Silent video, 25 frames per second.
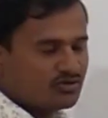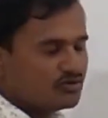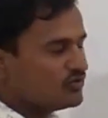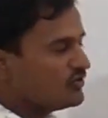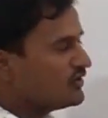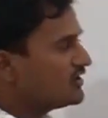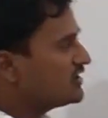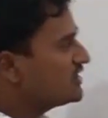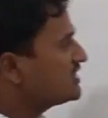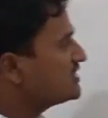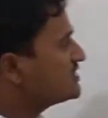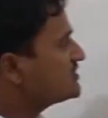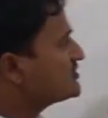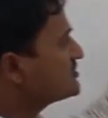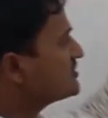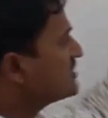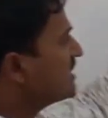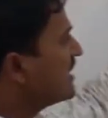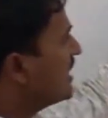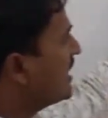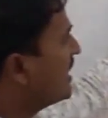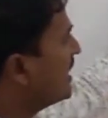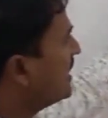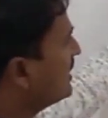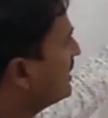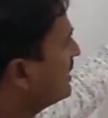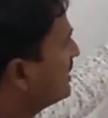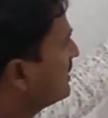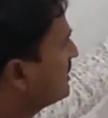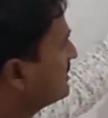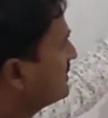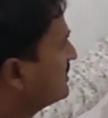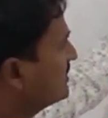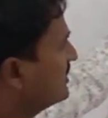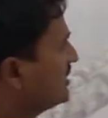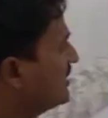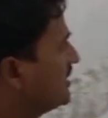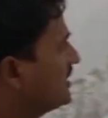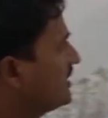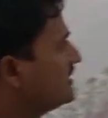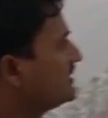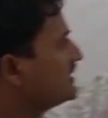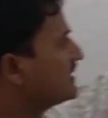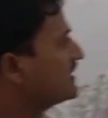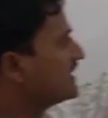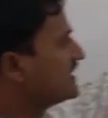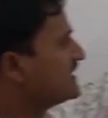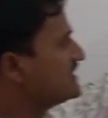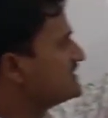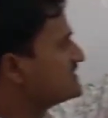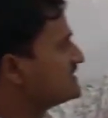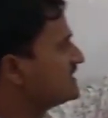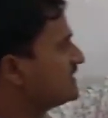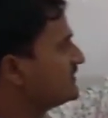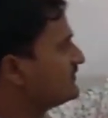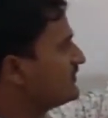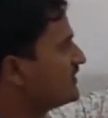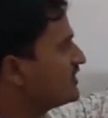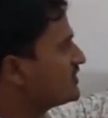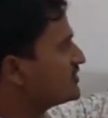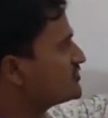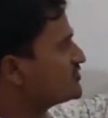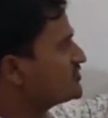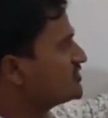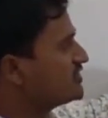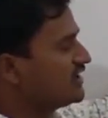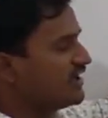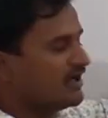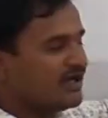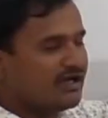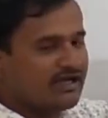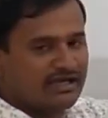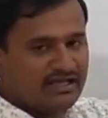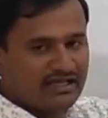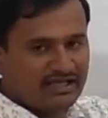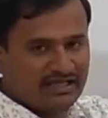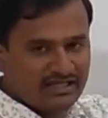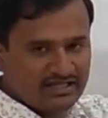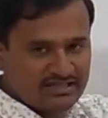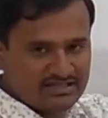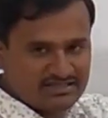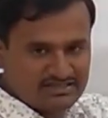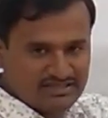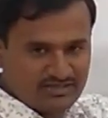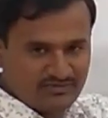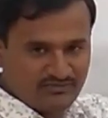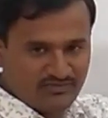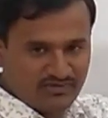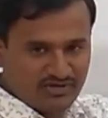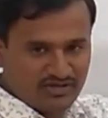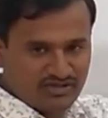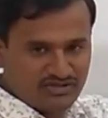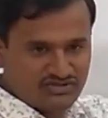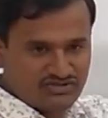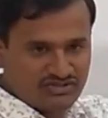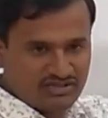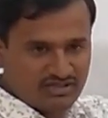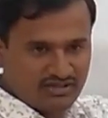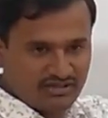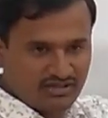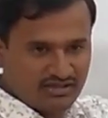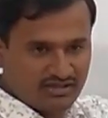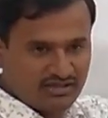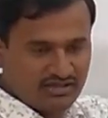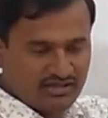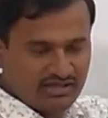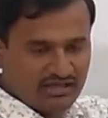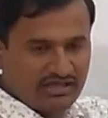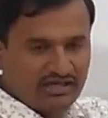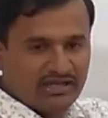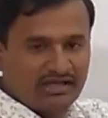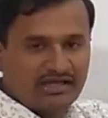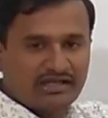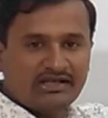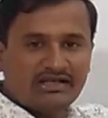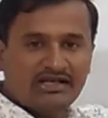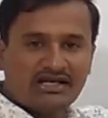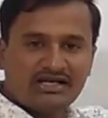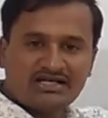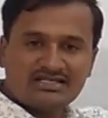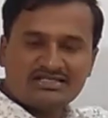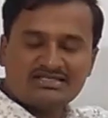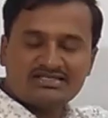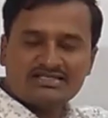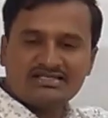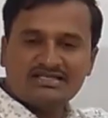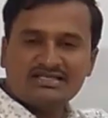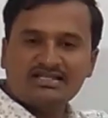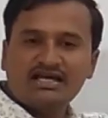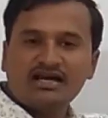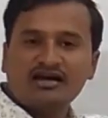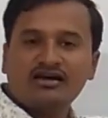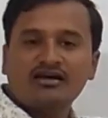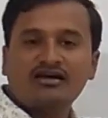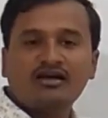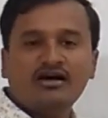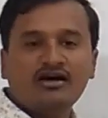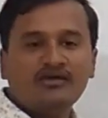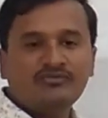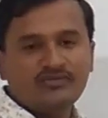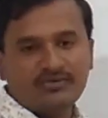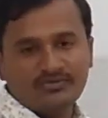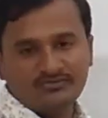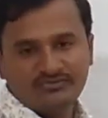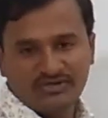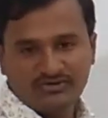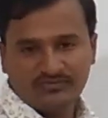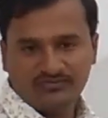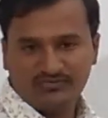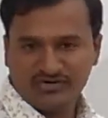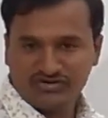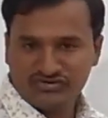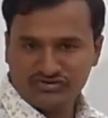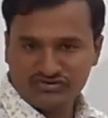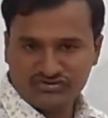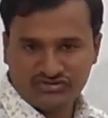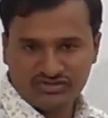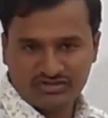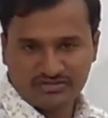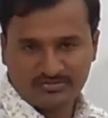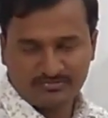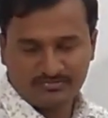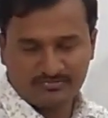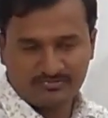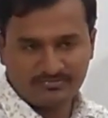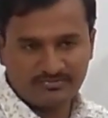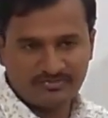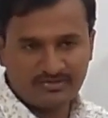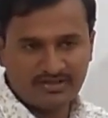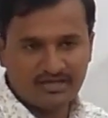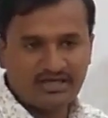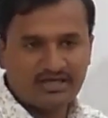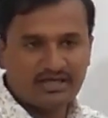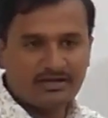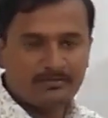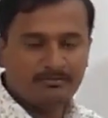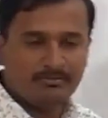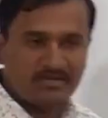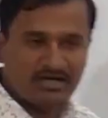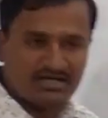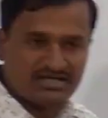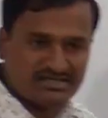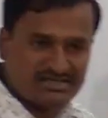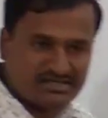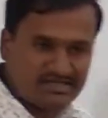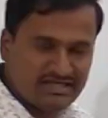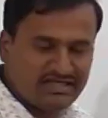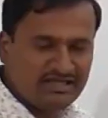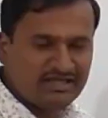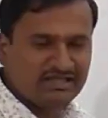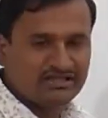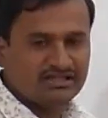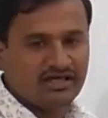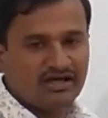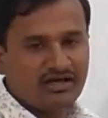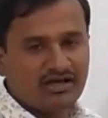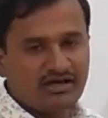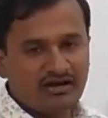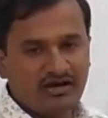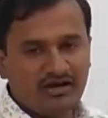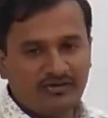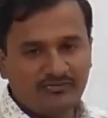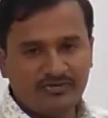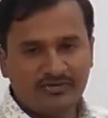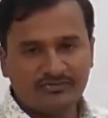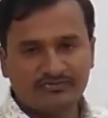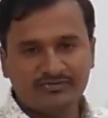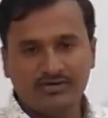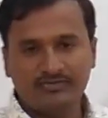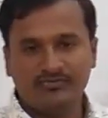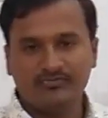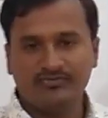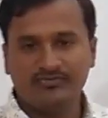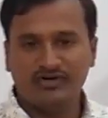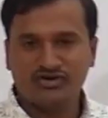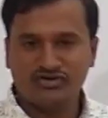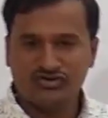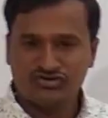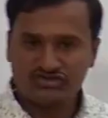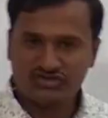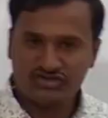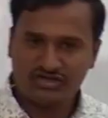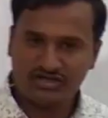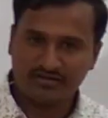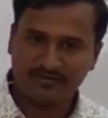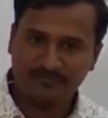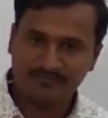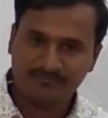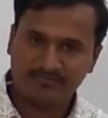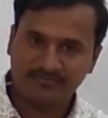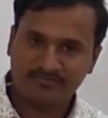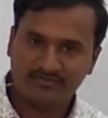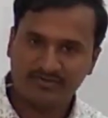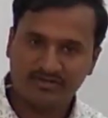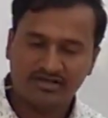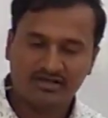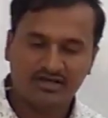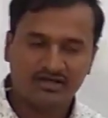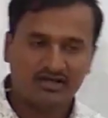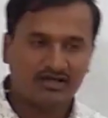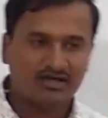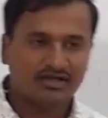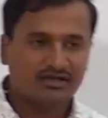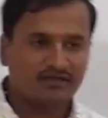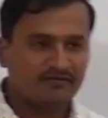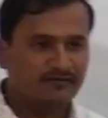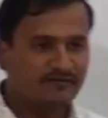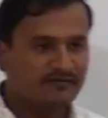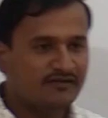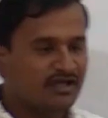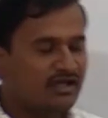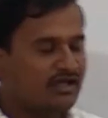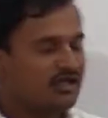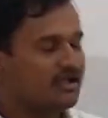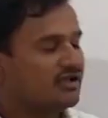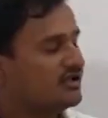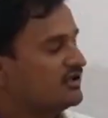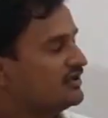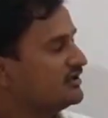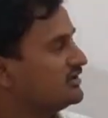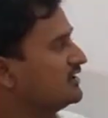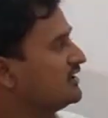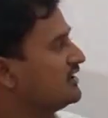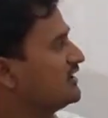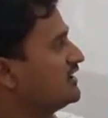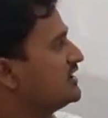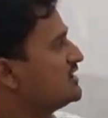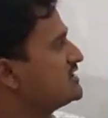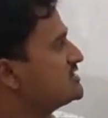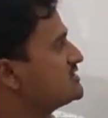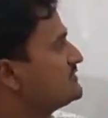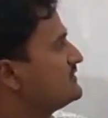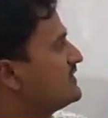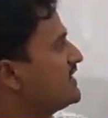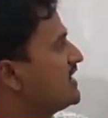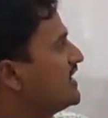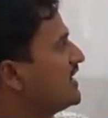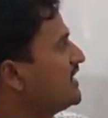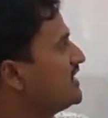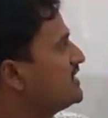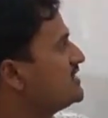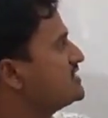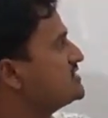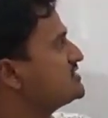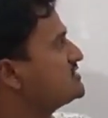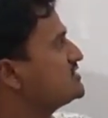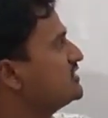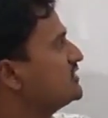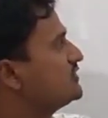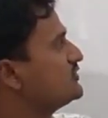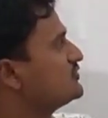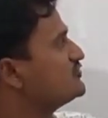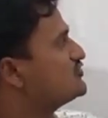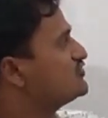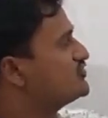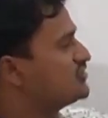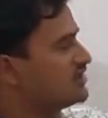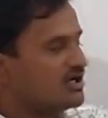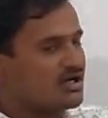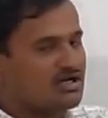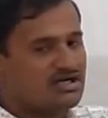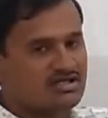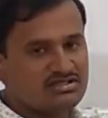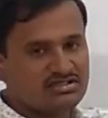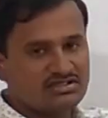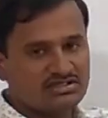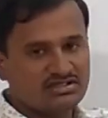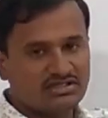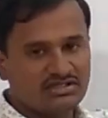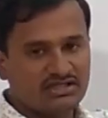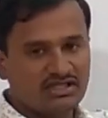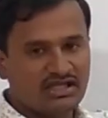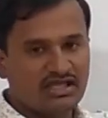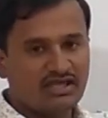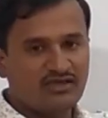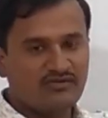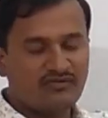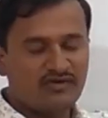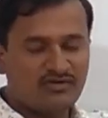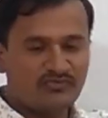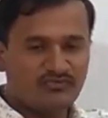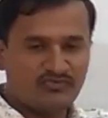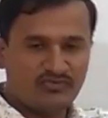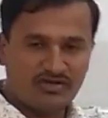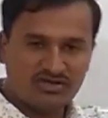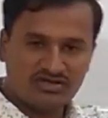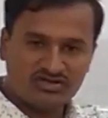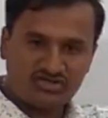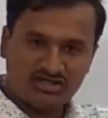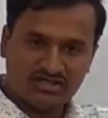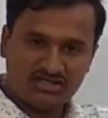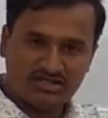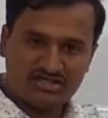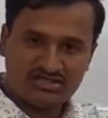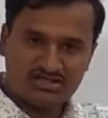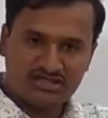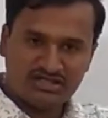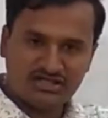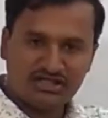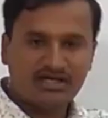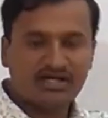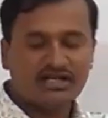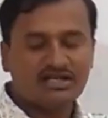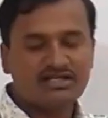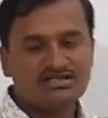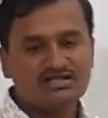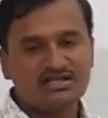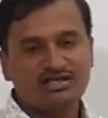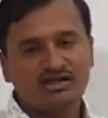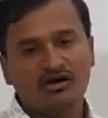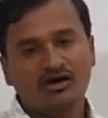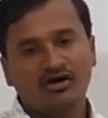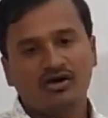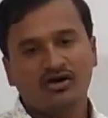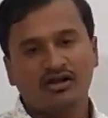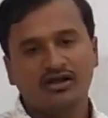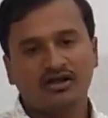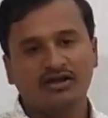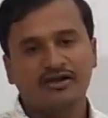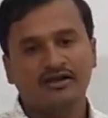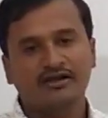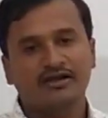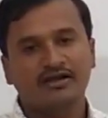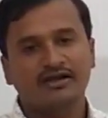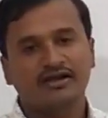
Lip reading: to understand the increasing function and decreasing function, let us see the graph of the function. By seeing the graph of the function, then it is very easy to judge the given function is increasing or